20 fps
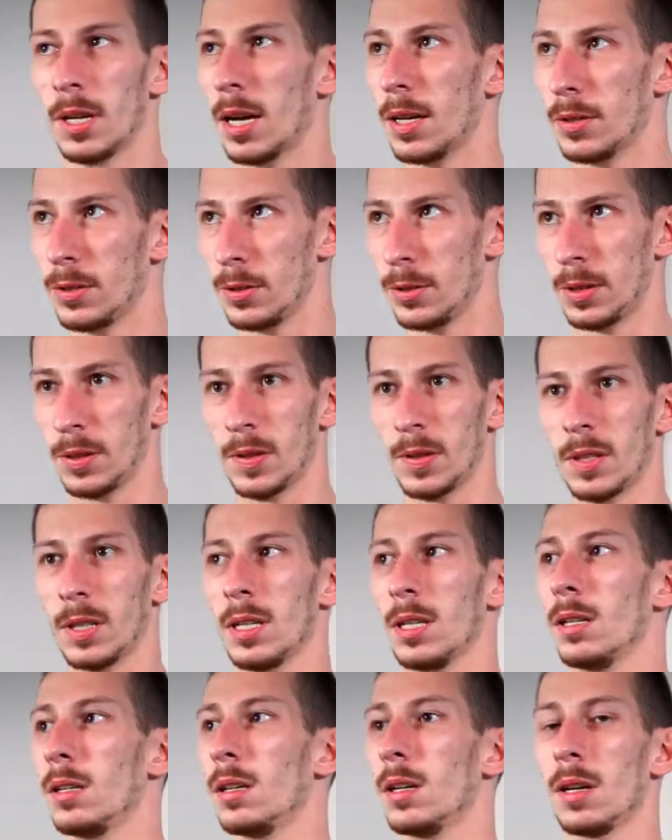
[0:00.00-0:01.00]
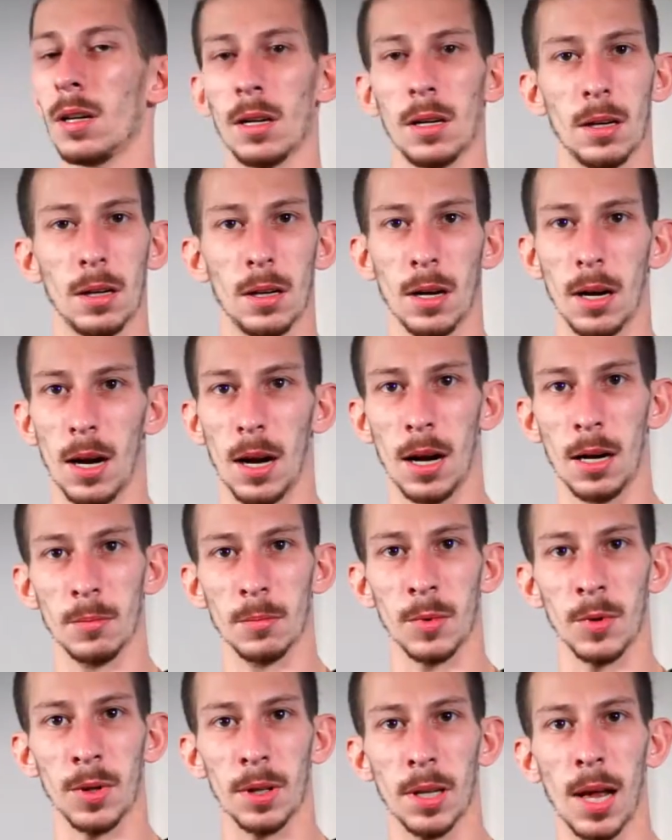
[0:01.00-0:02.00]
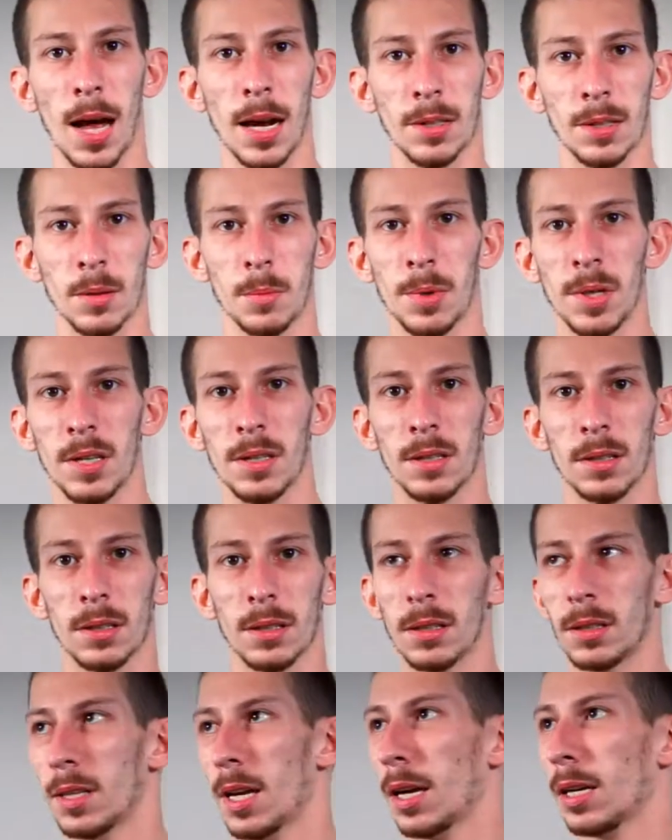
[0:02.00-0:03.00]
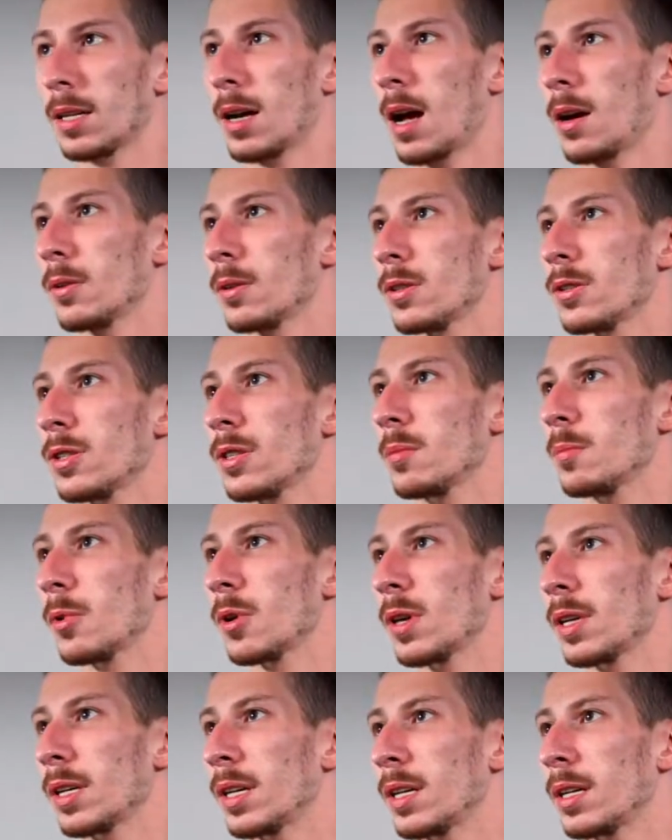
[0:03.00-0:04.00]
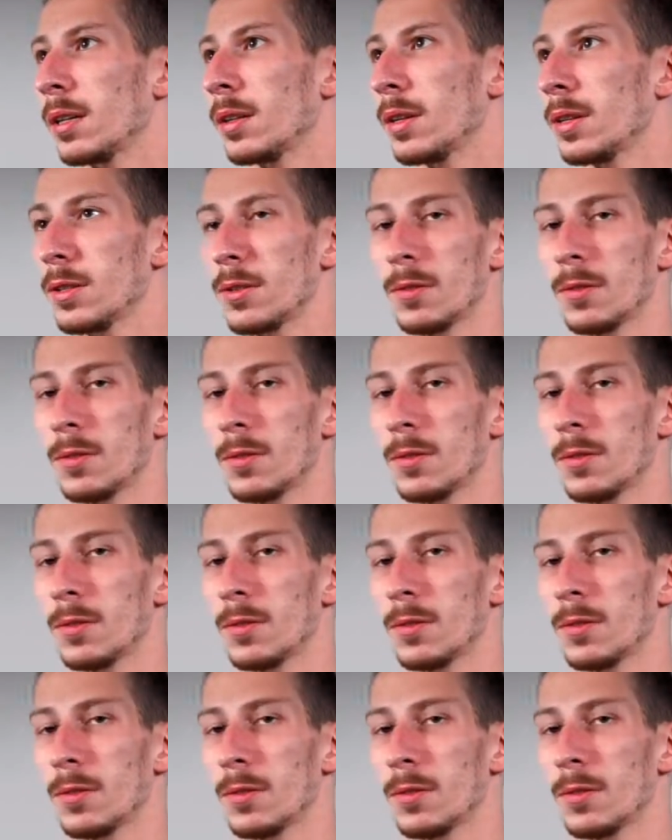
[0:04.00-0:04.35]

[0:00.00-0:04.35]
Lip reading: As you can see, lots of pieces of technology bringing this